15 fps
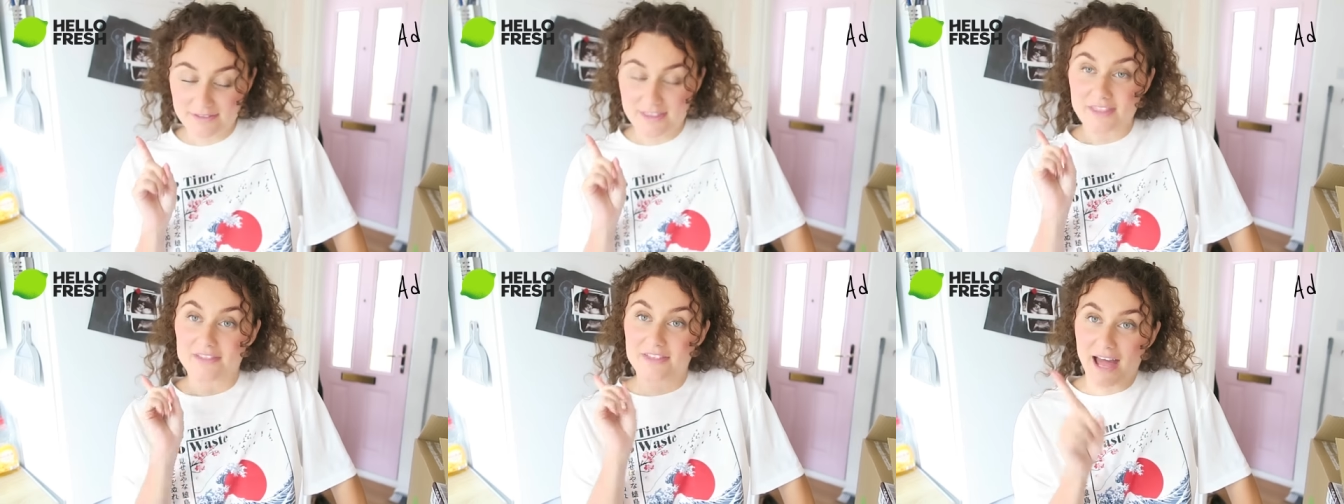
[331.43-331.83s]

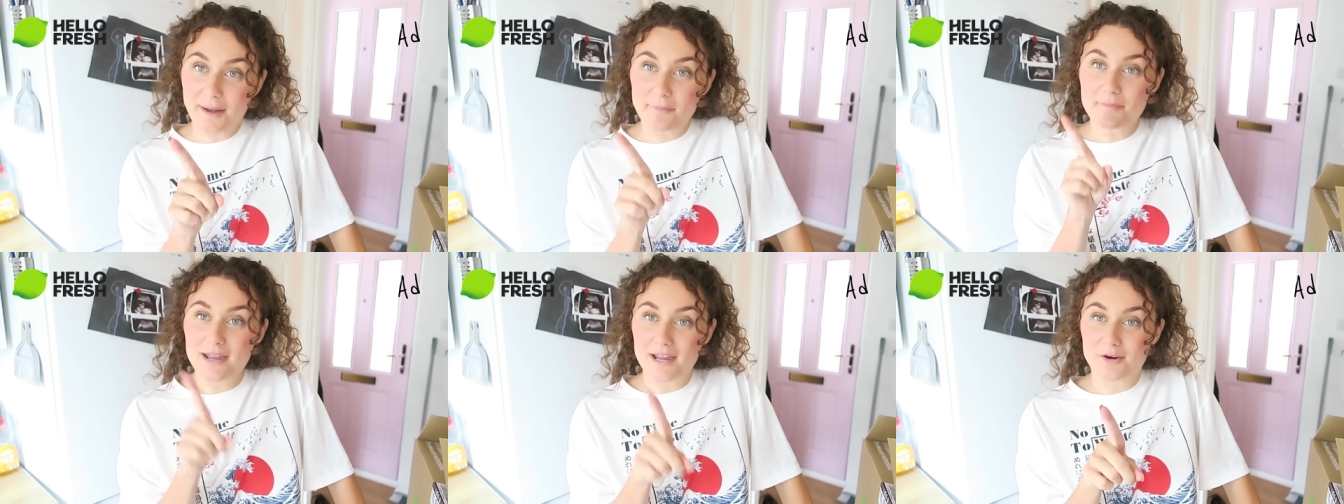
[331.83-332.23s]
that
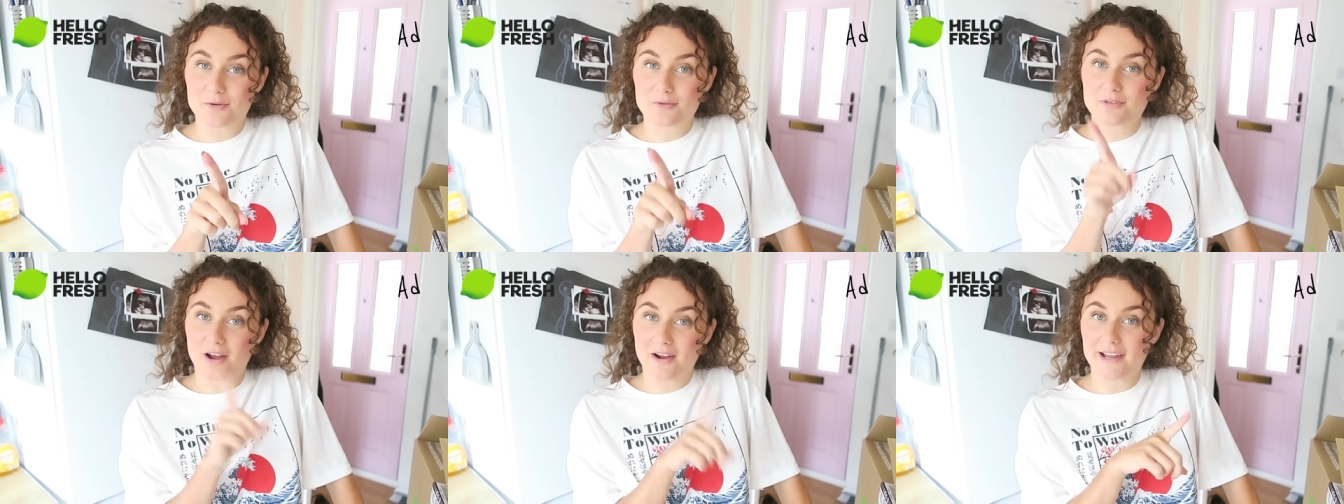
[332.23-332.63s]
that
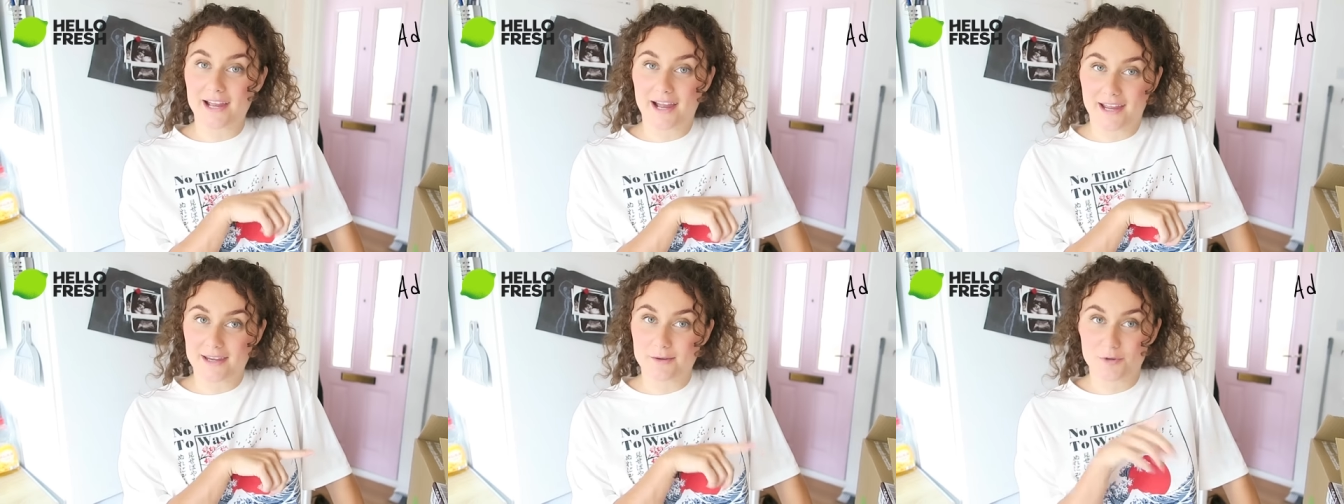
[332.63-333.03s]
meal that
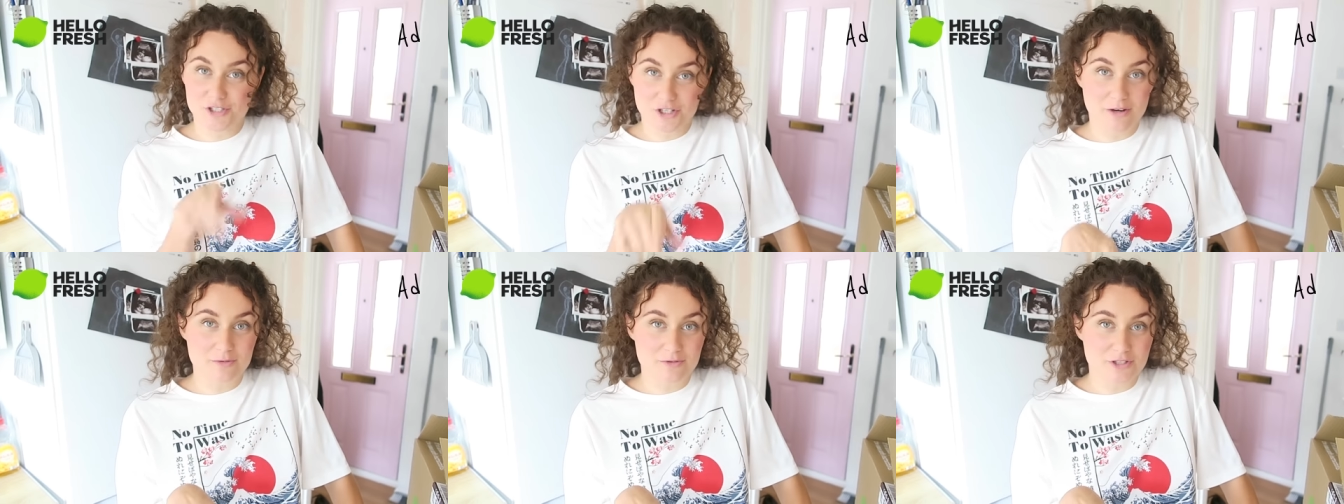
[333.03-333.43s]
I ate,
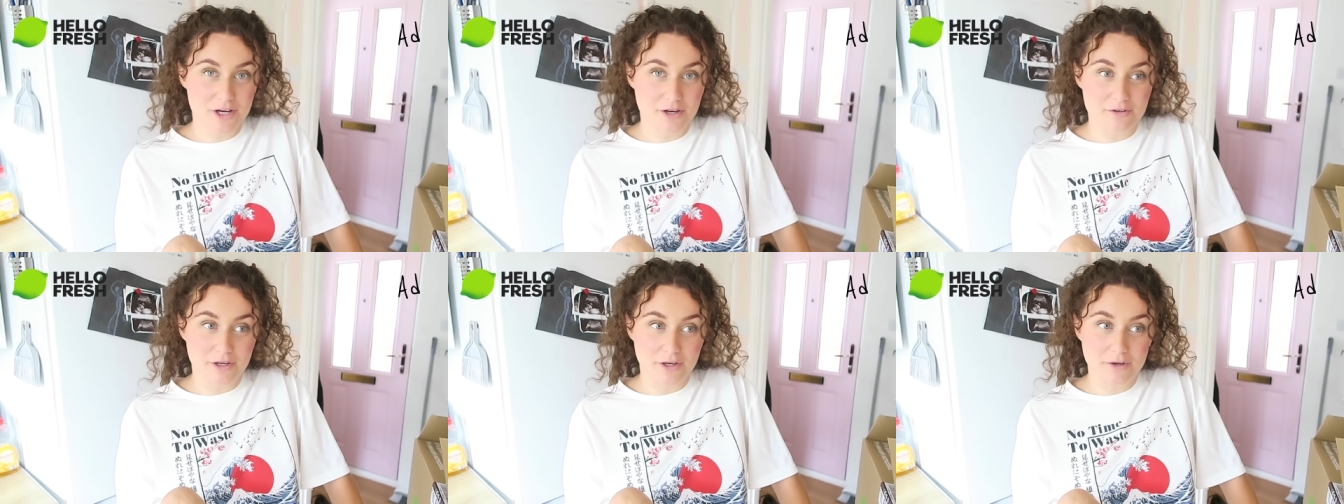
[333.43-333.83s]
which I will
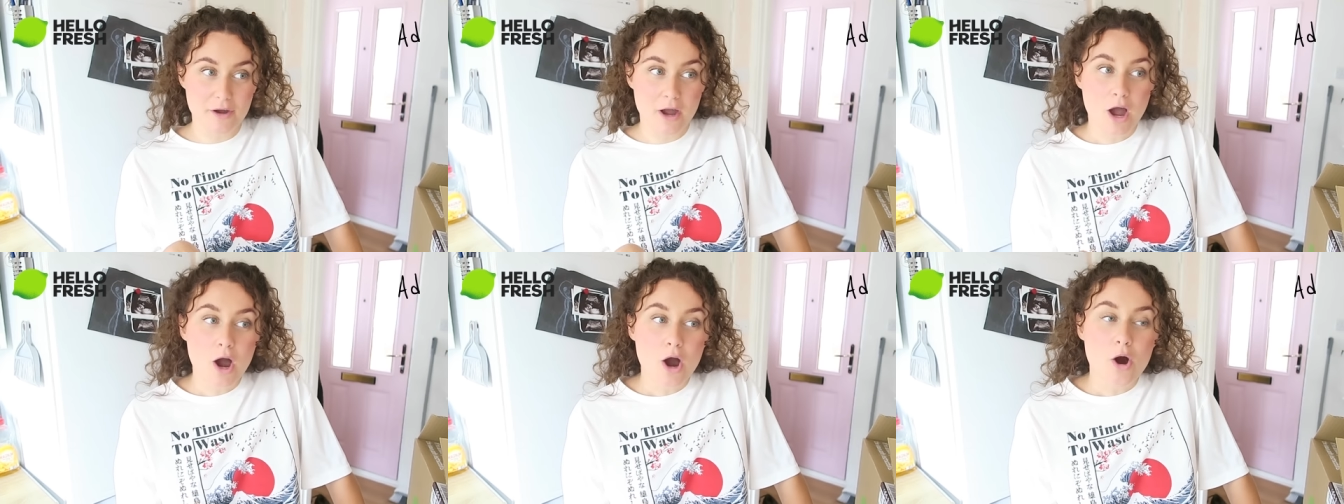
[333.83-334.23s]
show
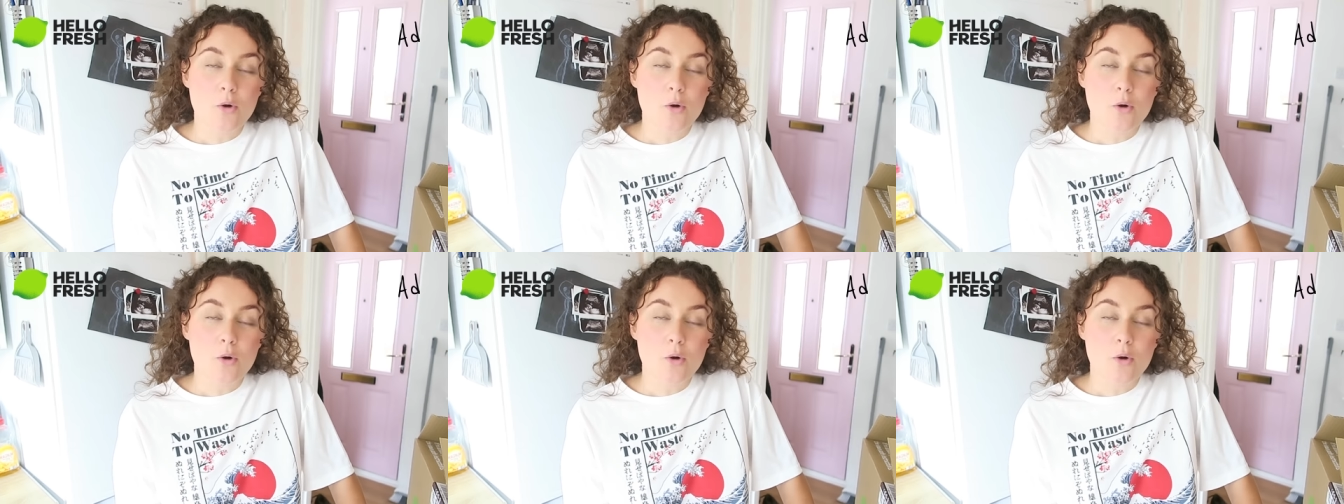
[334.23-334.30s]
you,